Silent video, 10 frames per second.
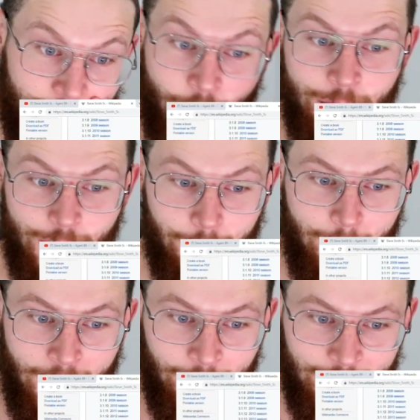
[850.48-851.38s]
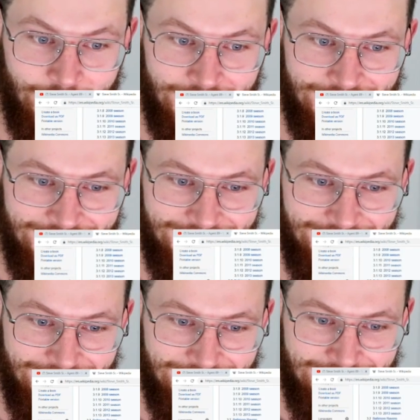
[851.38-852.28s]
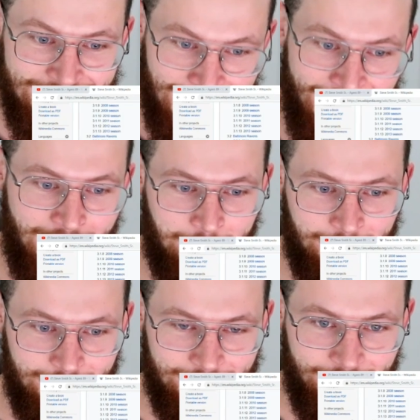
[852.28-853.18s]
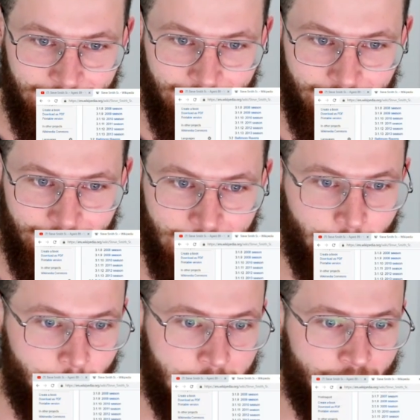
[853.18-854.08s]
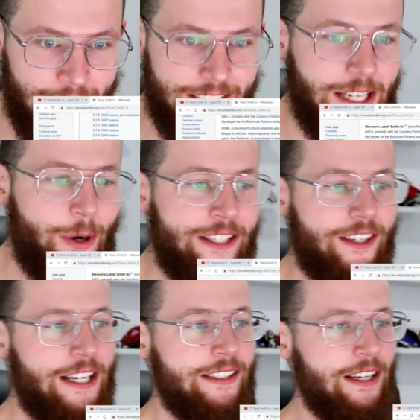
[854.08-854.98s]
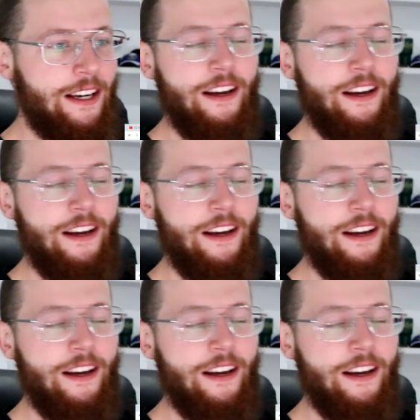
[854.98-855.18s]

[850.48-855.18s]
No Super Bowls. Damn, that would have been nice. Anyways, guys,